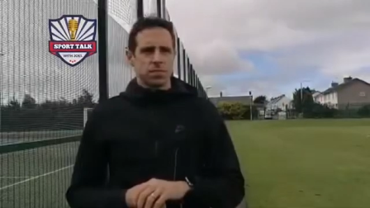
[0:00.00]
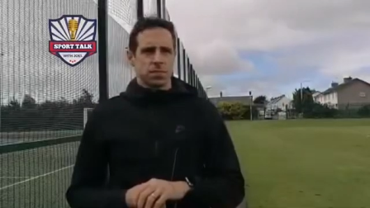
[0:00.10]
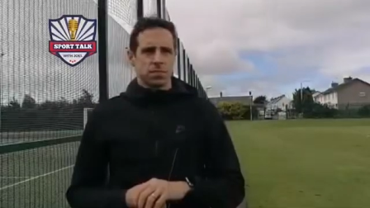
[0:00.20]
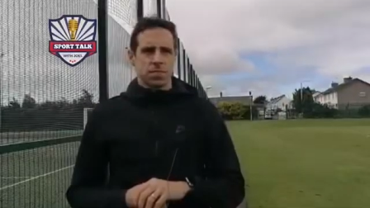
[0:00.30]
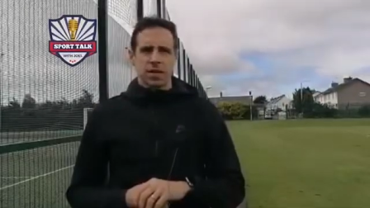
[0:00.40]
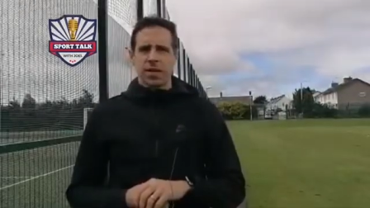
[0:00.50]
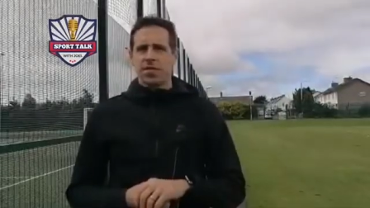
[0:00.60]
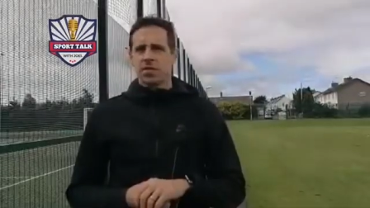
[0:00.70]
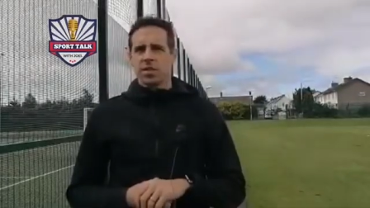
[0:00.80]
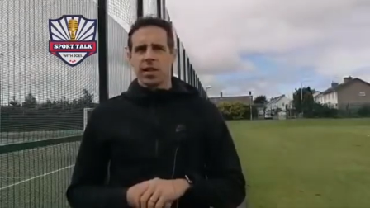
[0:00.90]

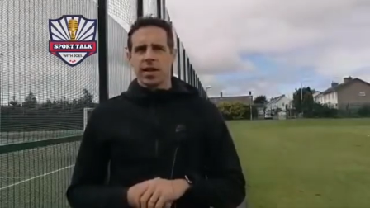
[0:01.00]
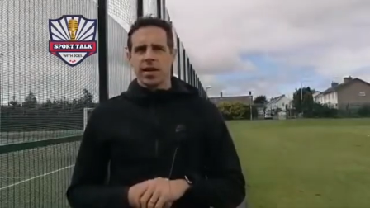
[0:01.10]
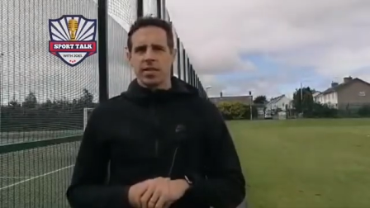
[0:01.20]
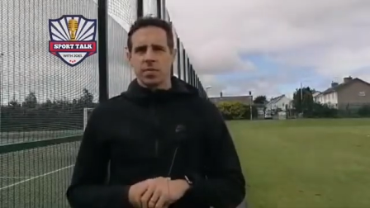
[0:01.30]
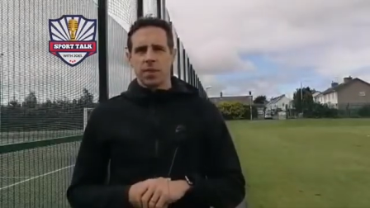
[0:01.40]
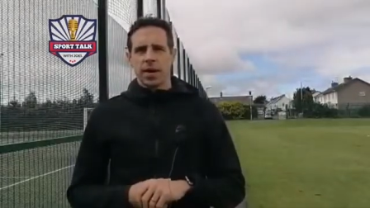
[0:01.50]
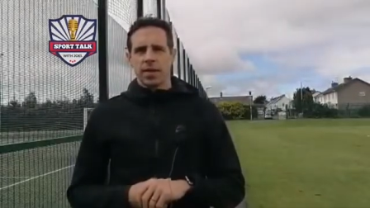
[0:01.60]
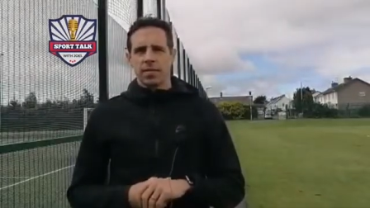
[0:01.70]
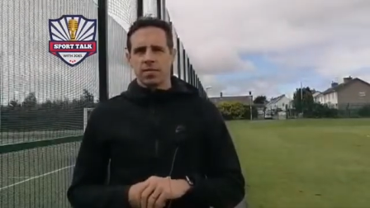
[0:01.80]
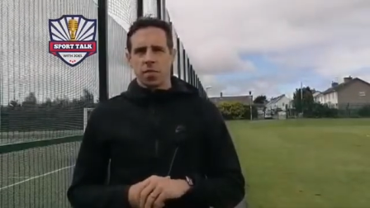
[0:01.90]
magnificent days to play
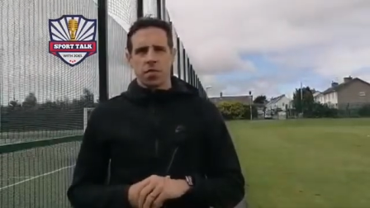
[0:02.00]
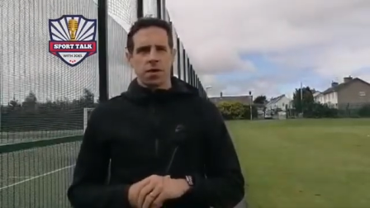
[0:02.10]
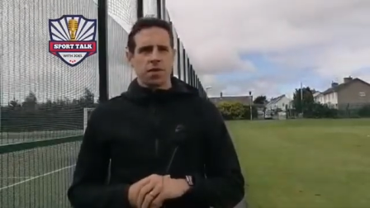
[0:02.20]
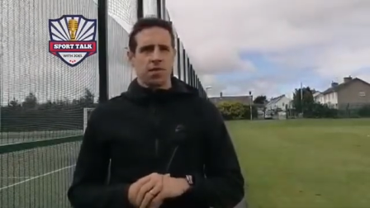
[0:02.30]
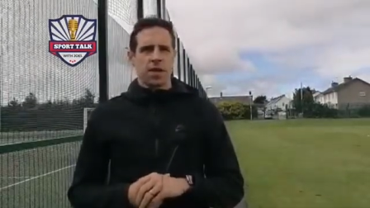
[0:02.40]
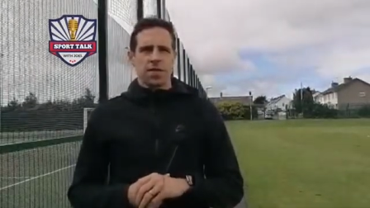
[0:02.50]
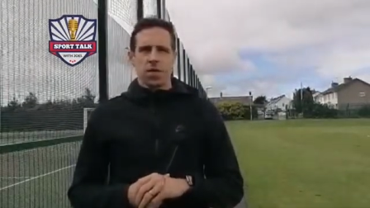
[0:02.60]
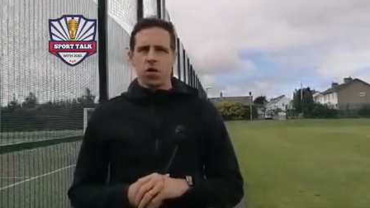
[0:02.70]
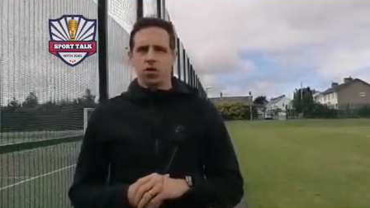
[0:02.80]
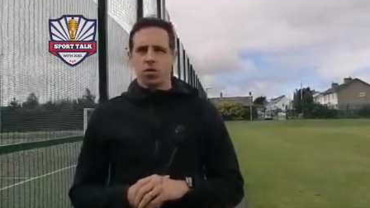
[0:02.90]
at It's
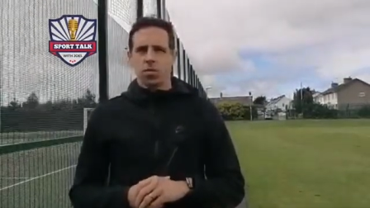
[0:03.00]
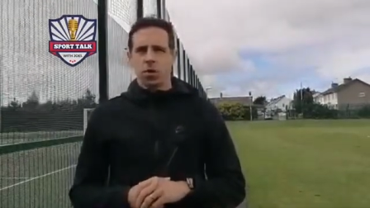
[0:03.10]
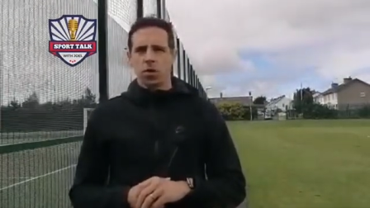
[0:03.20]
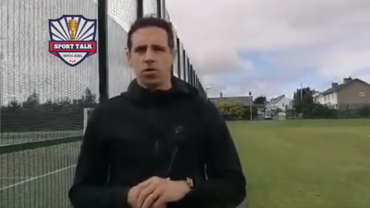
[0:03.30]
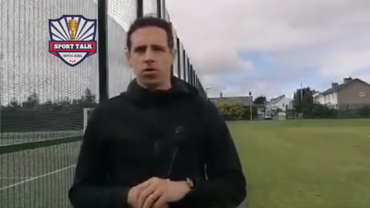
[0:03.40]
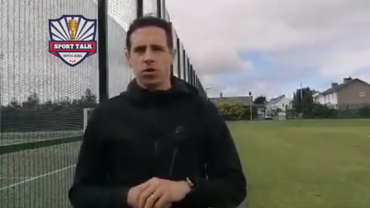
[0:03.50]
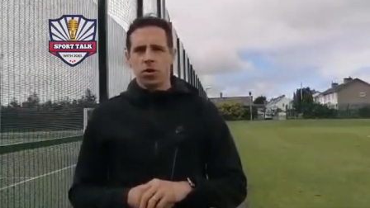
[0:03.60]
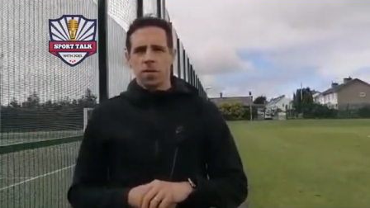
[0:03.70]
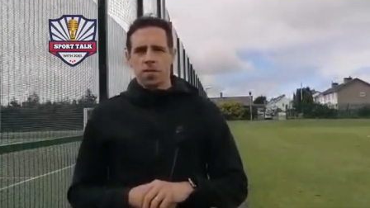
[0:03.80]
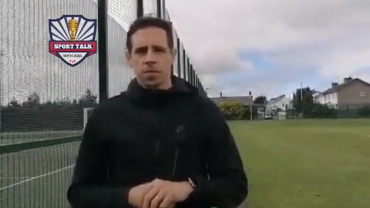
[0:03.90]
35,000 at Molyneux,
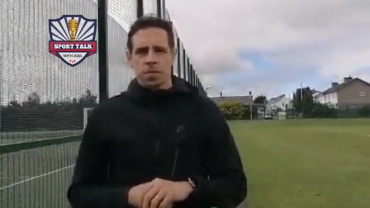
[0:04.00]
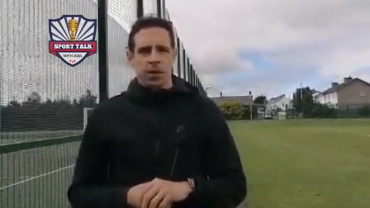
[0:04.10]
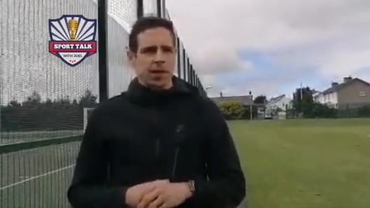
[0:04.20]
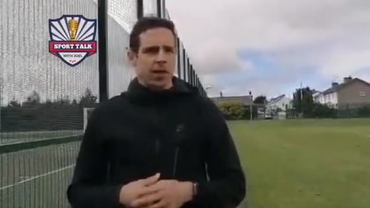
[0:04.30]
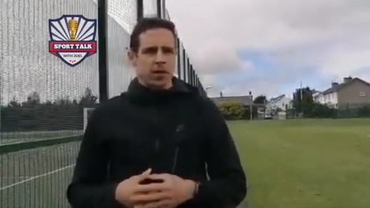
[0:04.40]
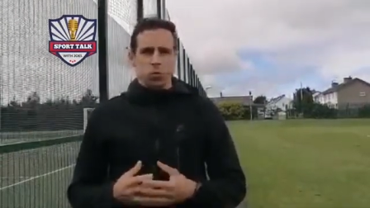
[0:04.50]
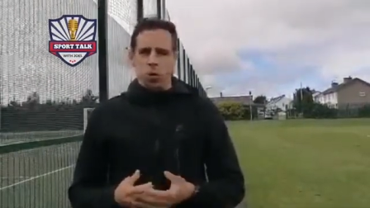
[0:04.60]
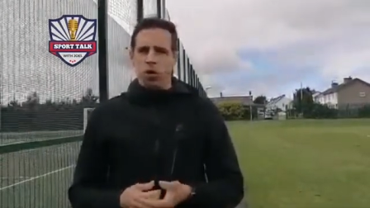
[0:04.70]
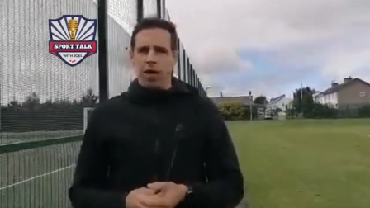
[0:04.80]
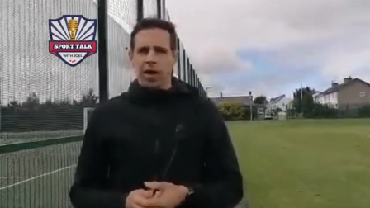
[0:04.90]
playing against
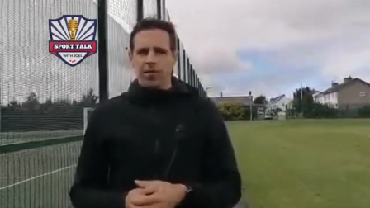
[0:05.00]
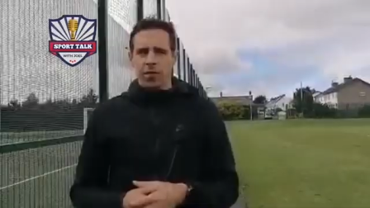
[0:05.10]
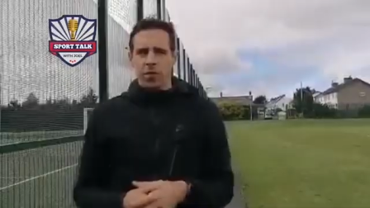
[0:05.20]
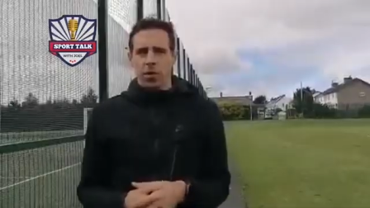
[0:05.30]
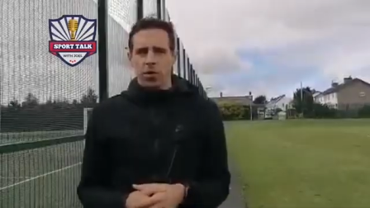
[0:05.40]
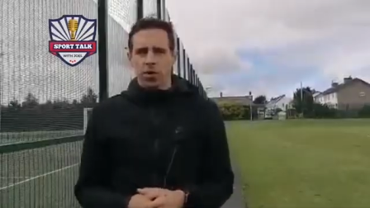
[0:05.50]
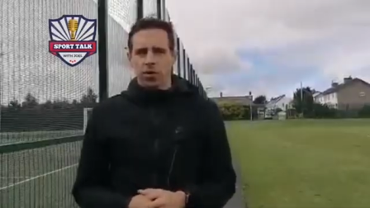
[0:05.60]
world-class footballers like